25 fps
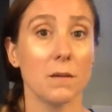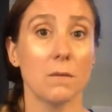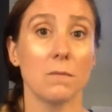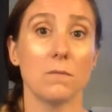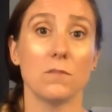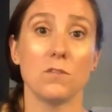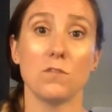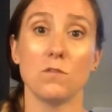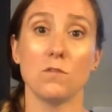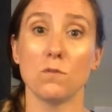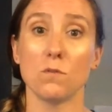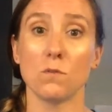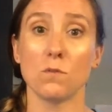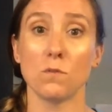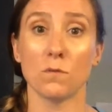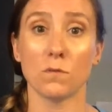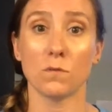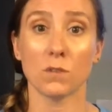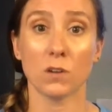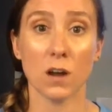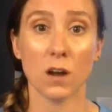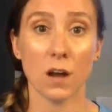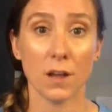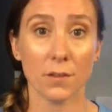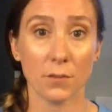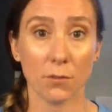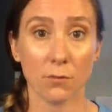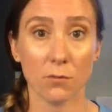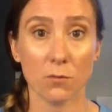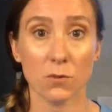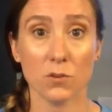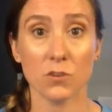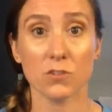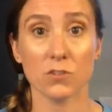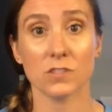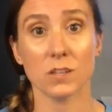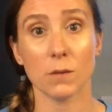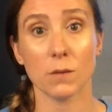you've gone through
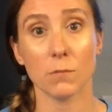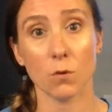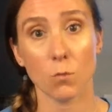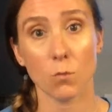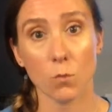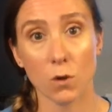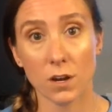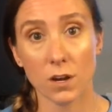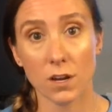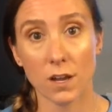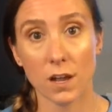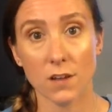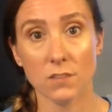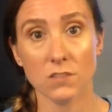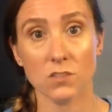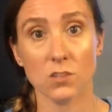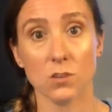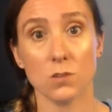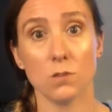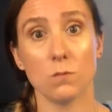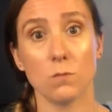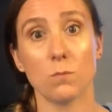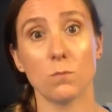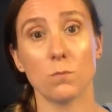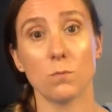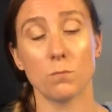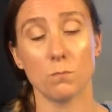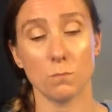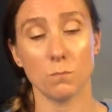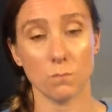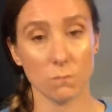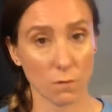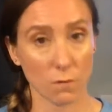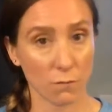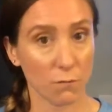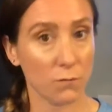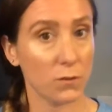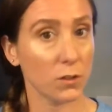your summer workouts, so you
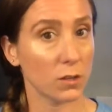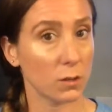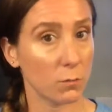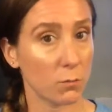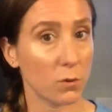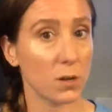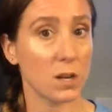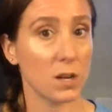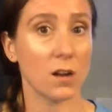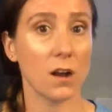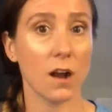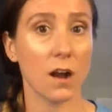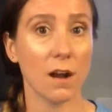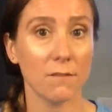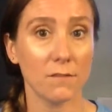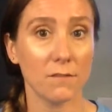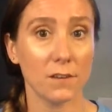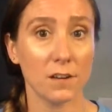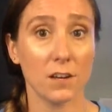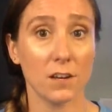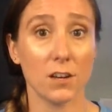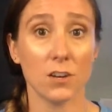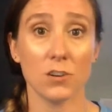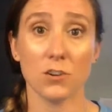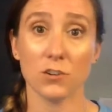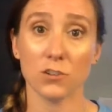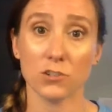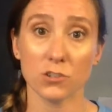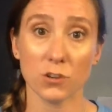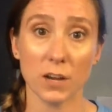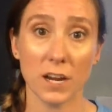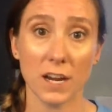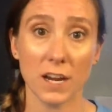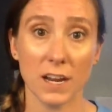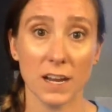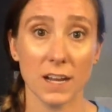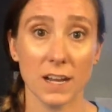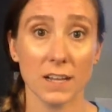are feeling pretty confident in your
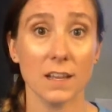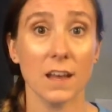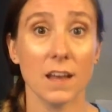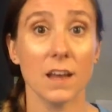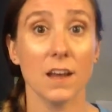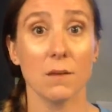training.